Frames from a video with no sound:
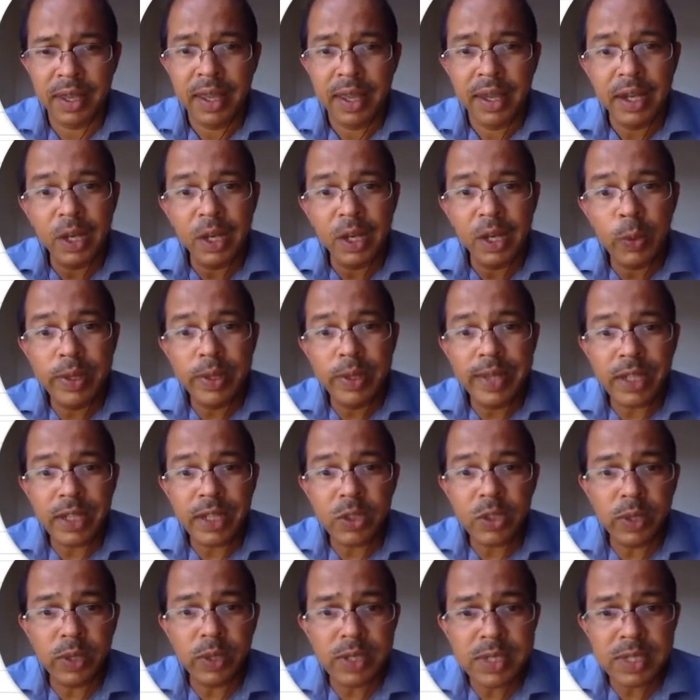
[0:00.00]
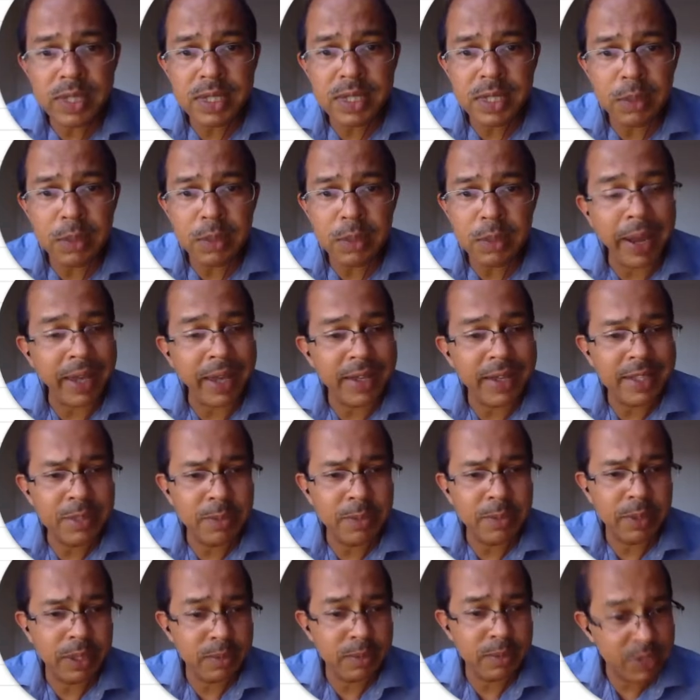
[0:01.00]
Now with that, you can see the balance
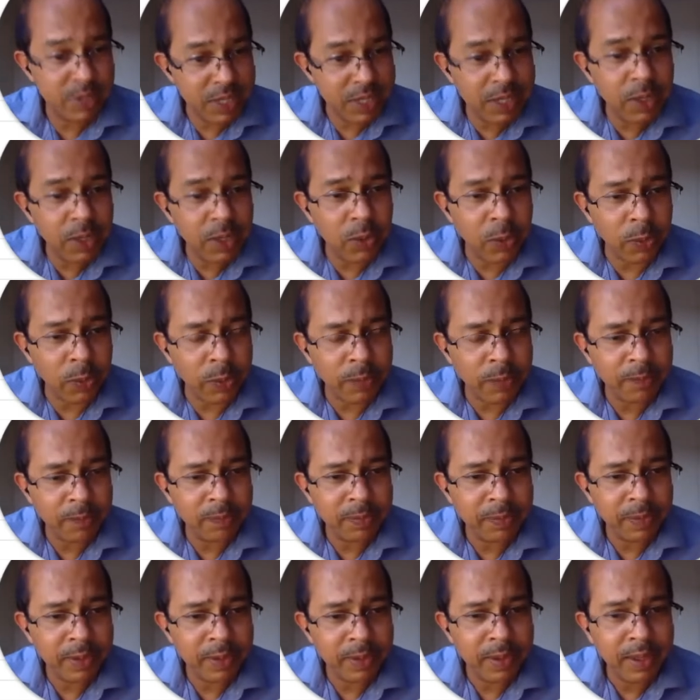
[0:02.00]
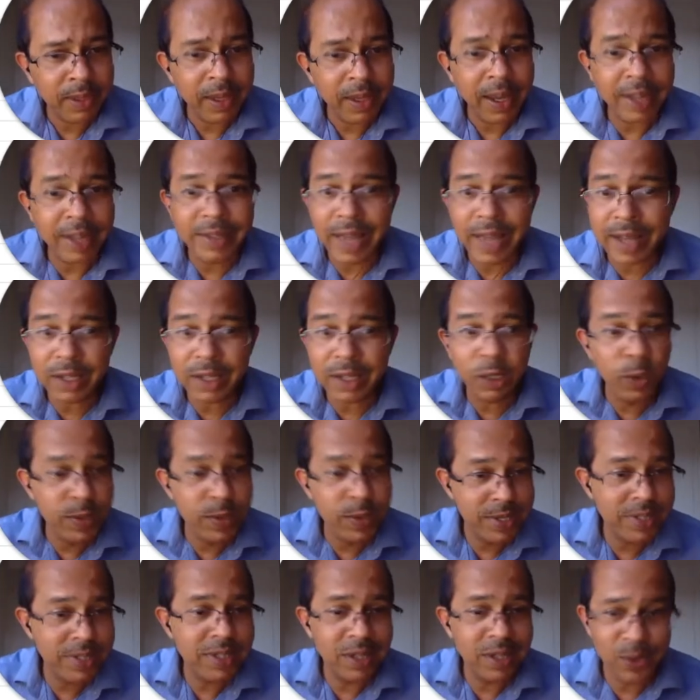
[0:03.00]
becomes zero, and that
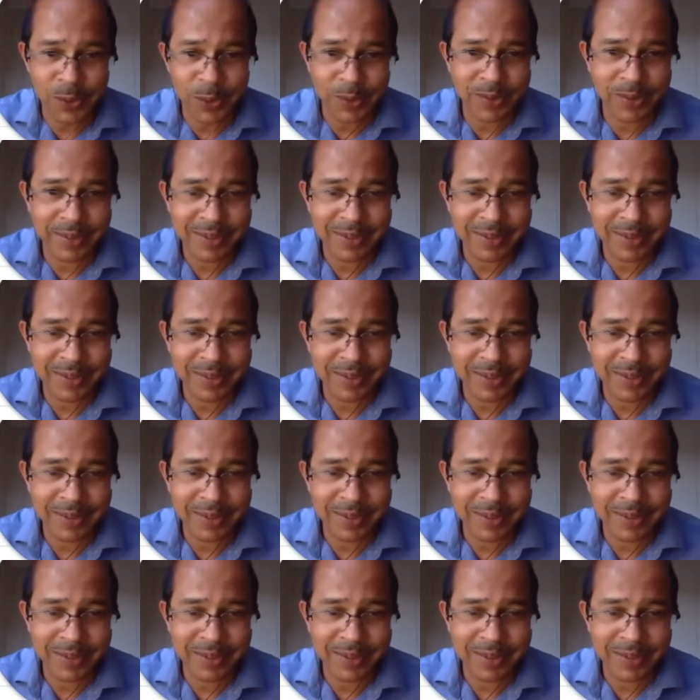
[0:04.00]
closes the loan.